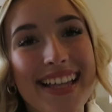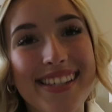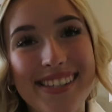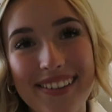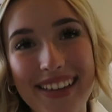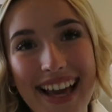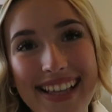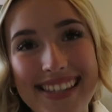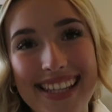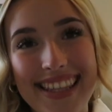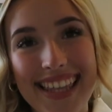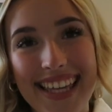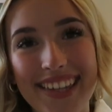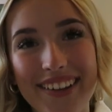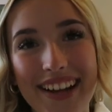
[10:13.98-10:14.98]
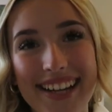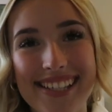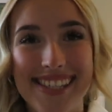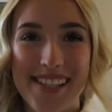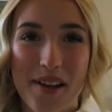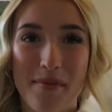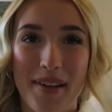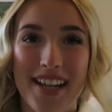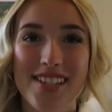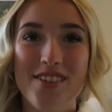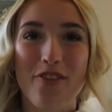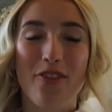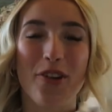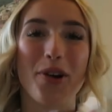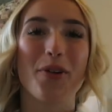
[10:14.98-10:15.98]
So yes, thank you guys so much
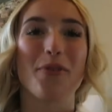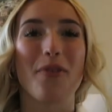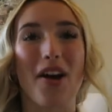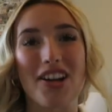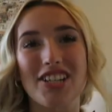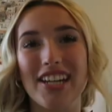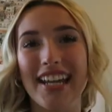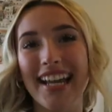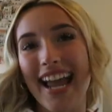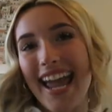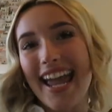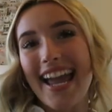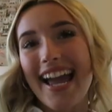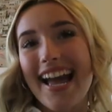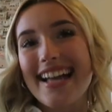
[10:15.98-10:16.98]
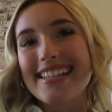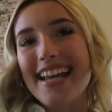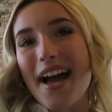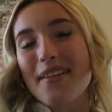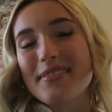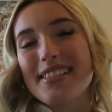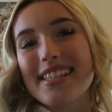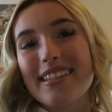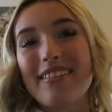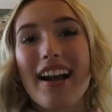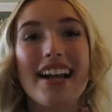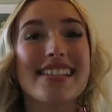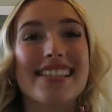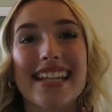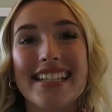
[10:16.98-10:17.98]
for watching, and I will see you
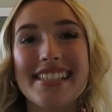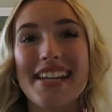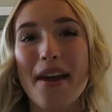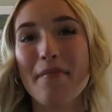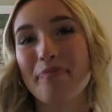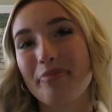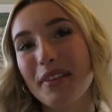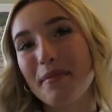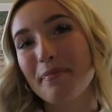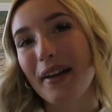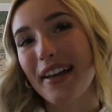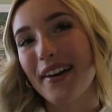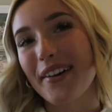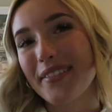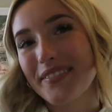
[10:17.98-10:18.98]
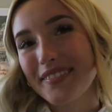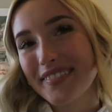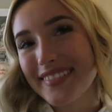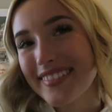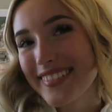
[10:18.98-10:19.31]
guys next time. Bye y'all.